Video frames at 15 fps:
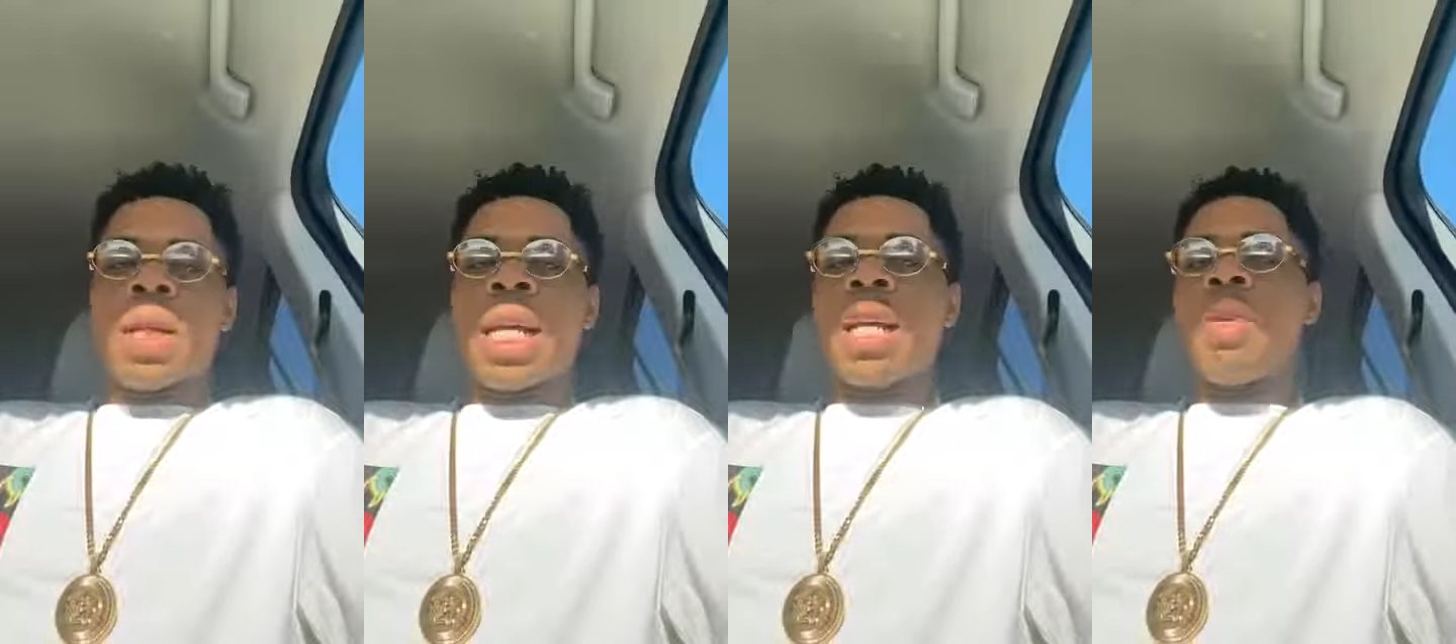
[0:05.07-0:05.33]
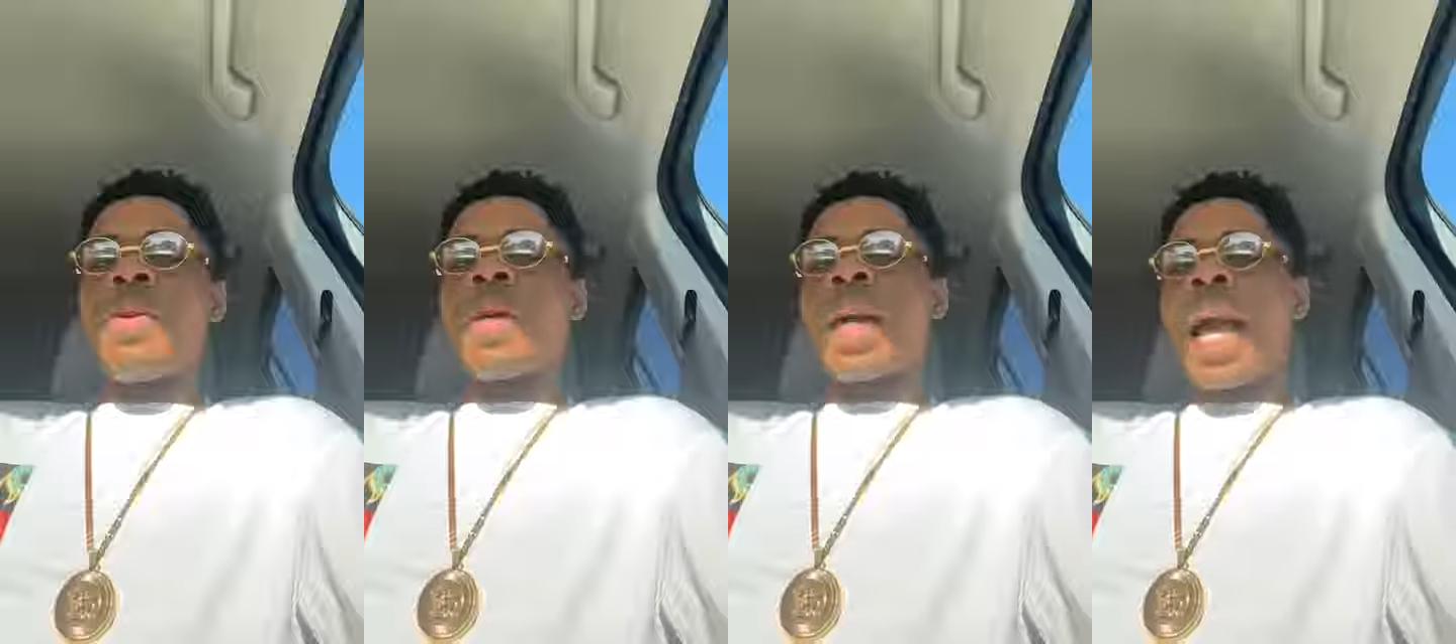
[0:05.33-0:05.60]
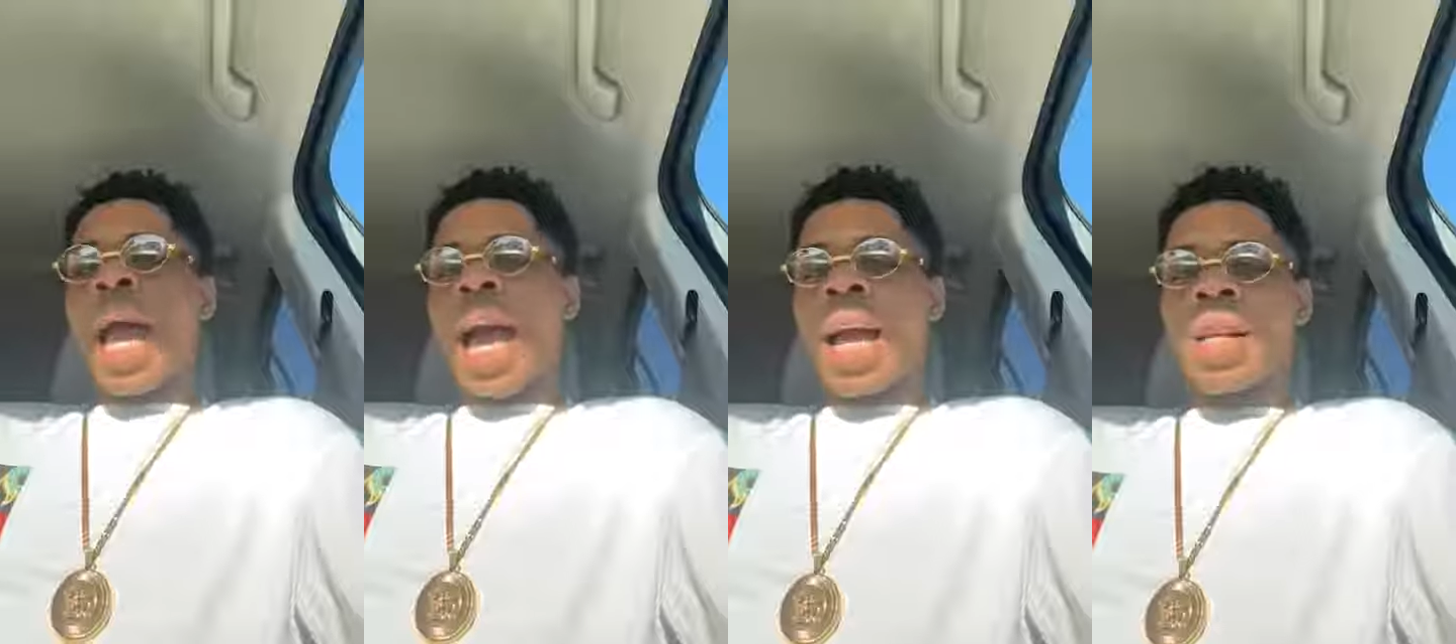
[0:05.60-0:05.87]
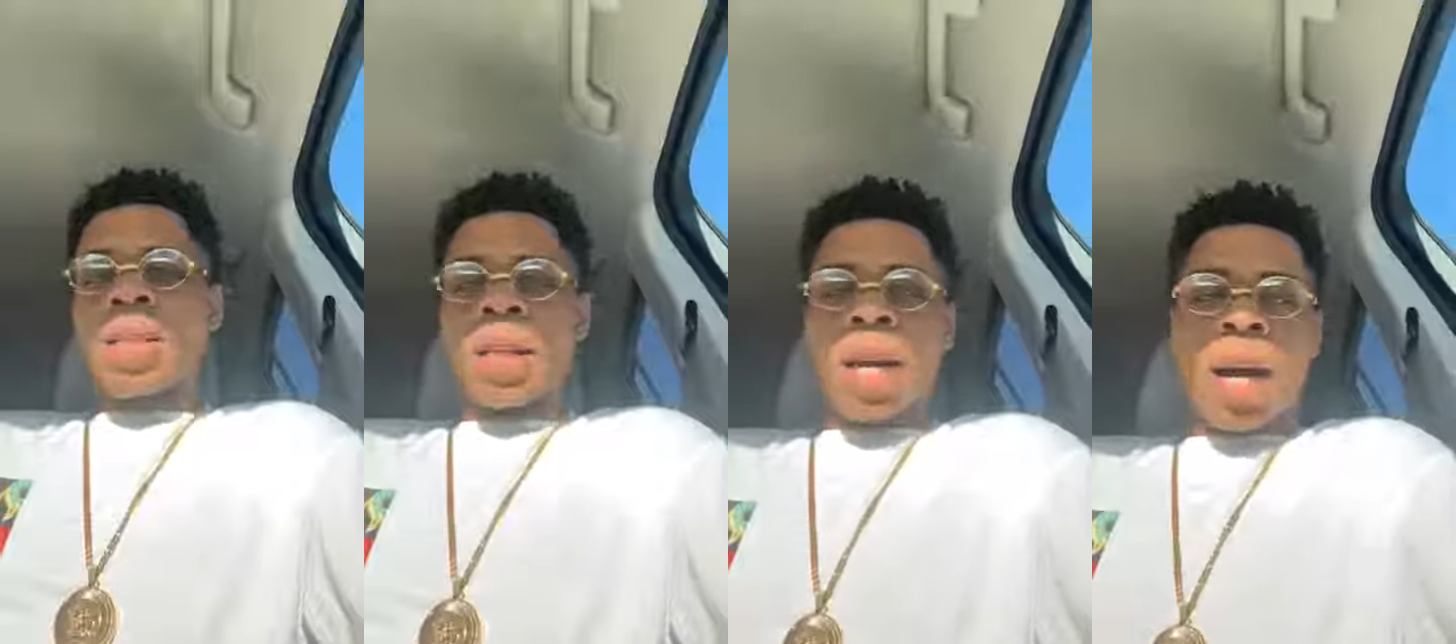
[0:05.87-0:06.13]
that you can
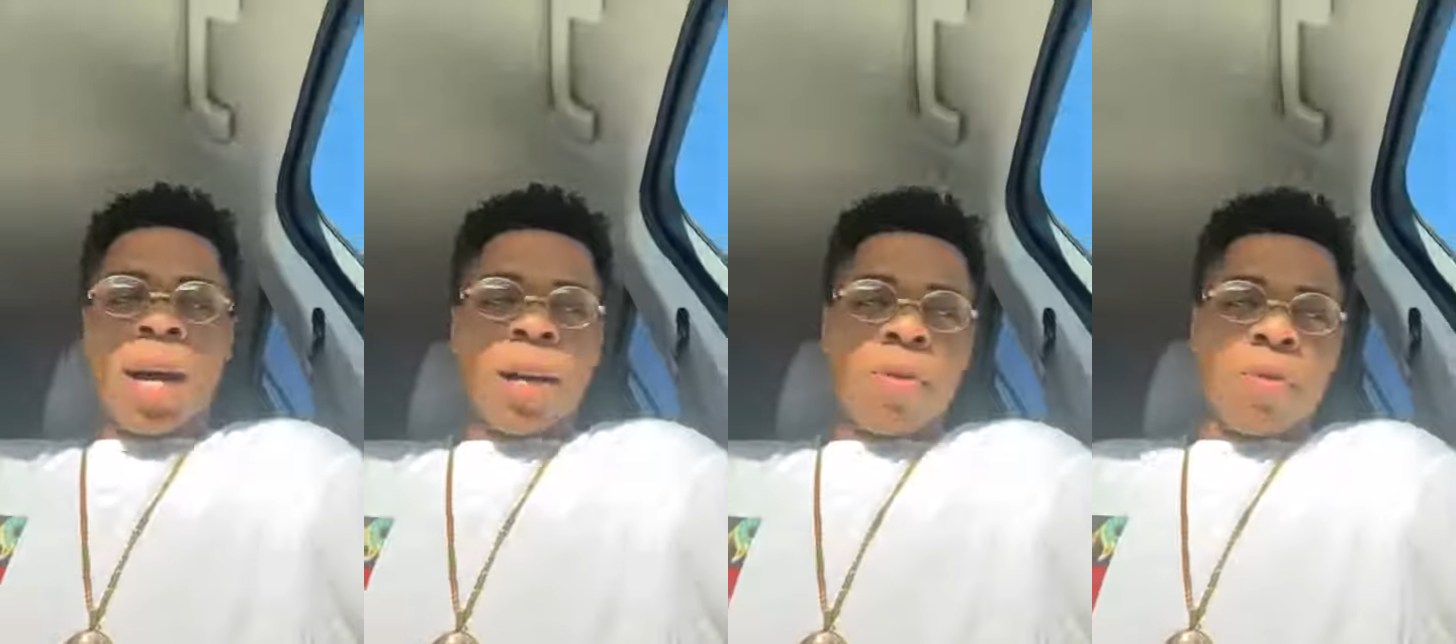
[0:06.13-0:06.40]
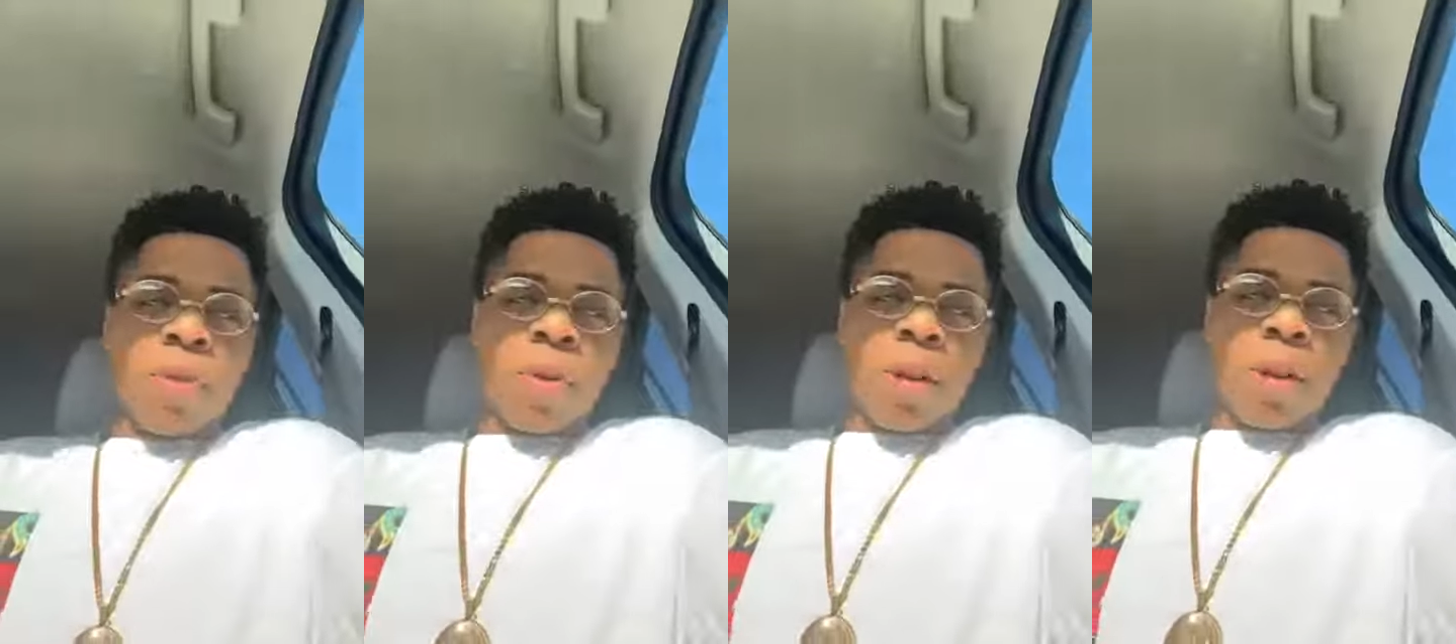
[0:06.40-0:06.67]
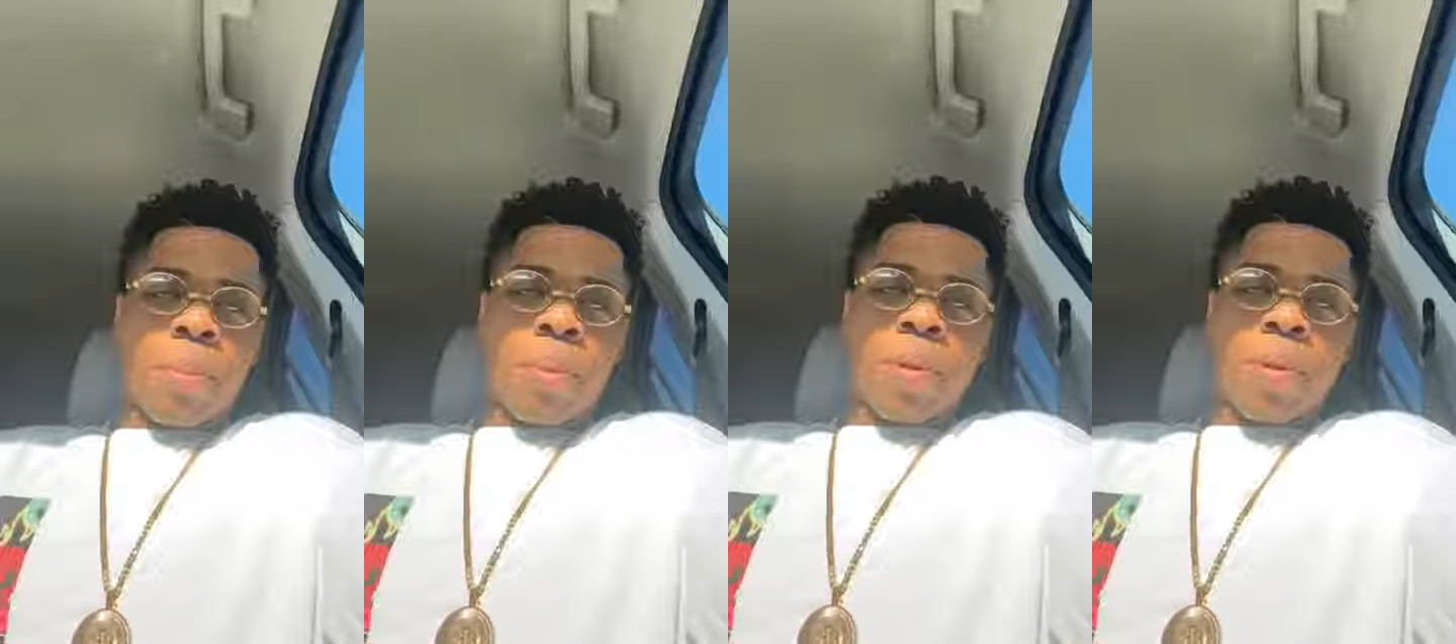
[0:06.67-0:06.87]
ask God for in